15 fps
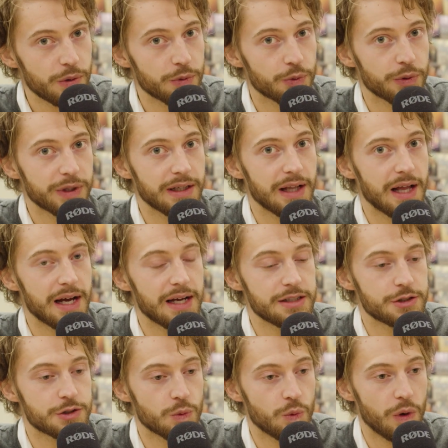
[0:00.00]
we
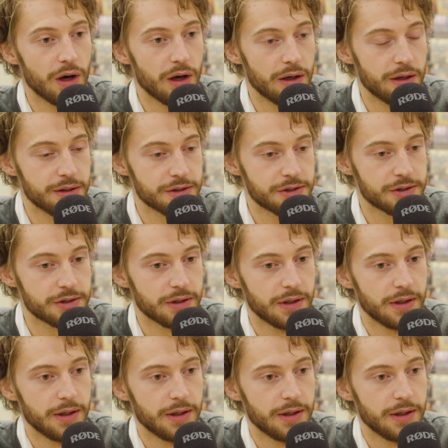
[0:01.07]
realized was,